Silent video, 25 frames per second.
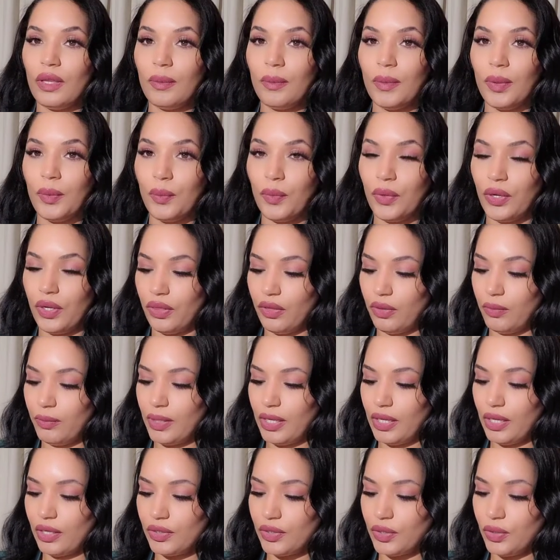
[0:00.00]
let me wear the
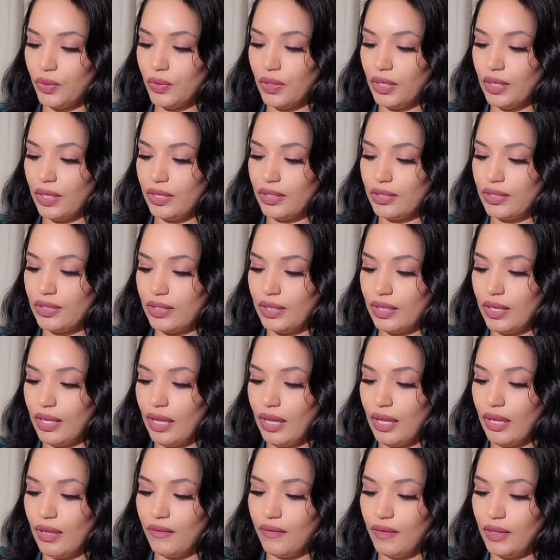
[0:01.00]
bag so you guys could
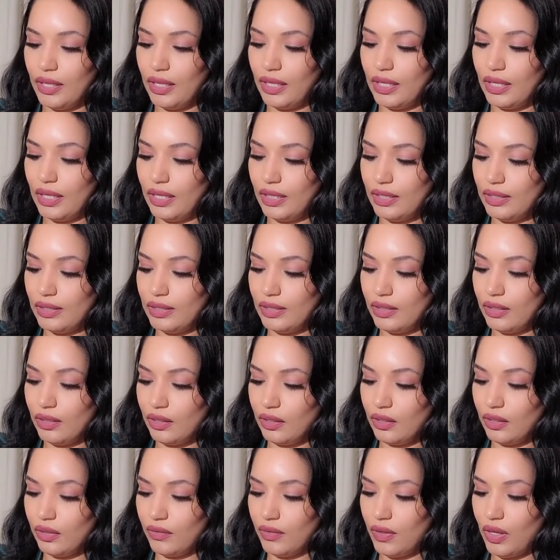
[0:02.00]
have an
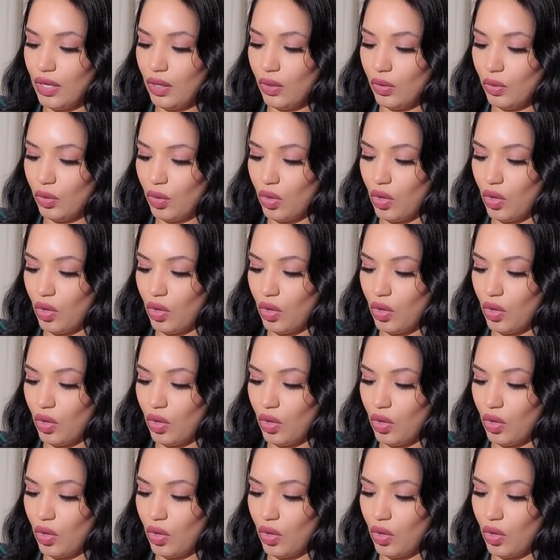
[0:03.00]
idea of how